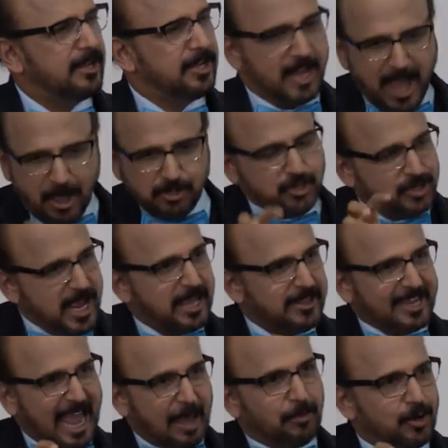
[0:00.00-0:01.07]
Now today,
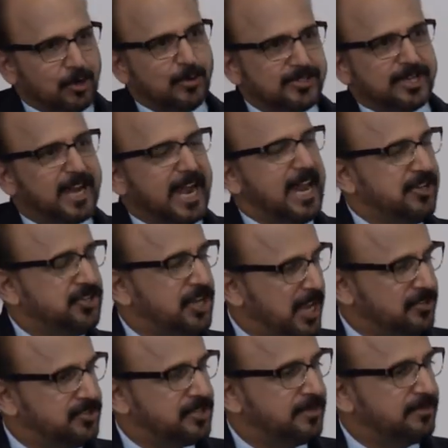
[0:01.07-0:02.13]
the capital rules are getting
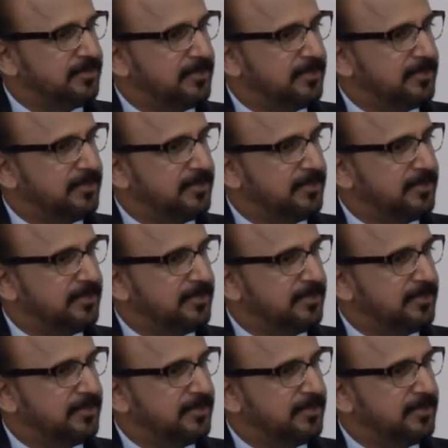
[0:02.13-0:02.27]
changed.